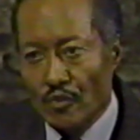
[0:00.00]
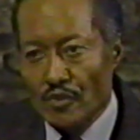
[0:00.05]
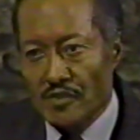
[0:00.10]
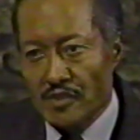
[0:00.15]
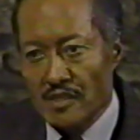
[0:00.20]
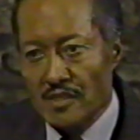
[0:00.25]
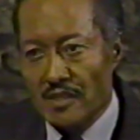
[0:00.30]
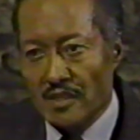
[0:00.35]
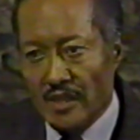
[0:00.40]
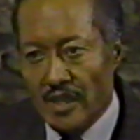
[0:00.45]

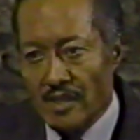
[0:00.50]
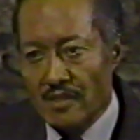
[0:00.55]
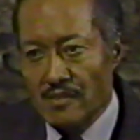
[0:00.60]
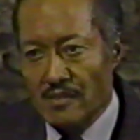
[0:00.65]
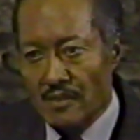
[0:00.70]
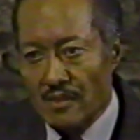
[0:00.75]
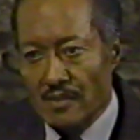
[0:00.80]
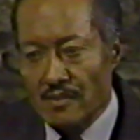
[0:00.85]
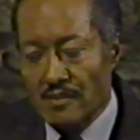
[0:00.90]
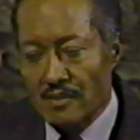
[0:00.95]
forces
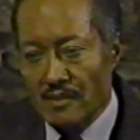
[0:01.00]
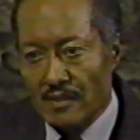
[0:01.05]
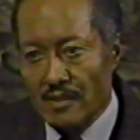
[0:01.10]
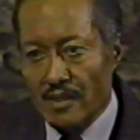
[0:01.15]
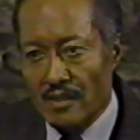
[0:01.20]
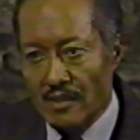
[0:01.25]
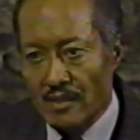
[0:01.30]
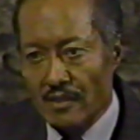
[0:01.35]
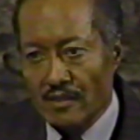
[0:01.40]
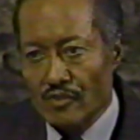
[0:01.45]
against us are
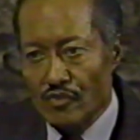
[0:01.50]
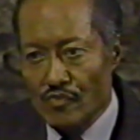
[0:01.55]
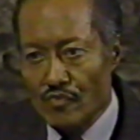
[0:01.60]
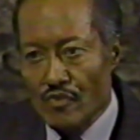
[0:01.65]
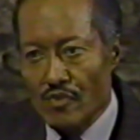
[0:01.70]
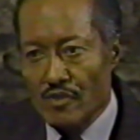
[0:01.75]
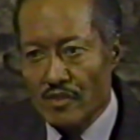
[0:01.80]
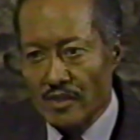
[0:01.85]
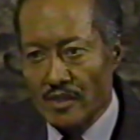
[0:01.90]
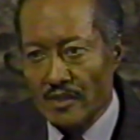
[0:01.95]
getting
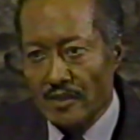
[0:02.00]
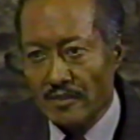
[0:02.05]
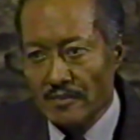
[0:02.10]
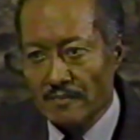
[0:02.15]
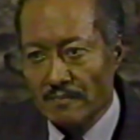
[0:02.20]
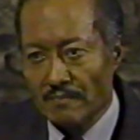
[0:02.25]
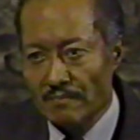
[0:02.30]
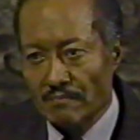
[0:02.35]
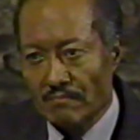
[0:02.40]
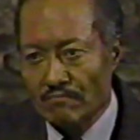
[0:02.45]
stronger,
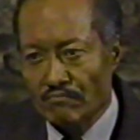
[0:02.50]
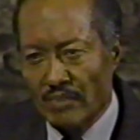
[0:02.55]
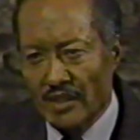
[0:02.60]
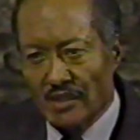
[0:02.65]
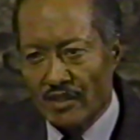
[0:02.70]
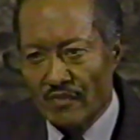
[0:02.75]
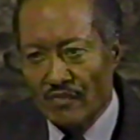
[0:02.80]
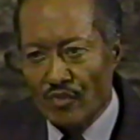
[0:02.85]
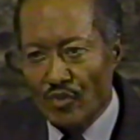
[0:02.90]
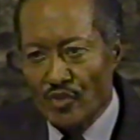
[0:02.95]

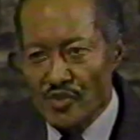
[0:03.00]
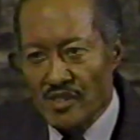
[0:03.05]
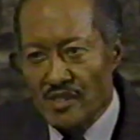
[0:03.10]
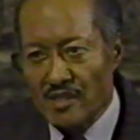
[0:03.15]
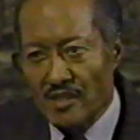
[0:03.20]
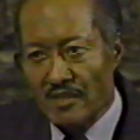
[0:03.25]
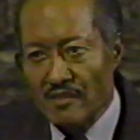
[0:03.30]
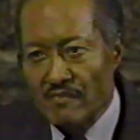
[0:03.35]
but the forces are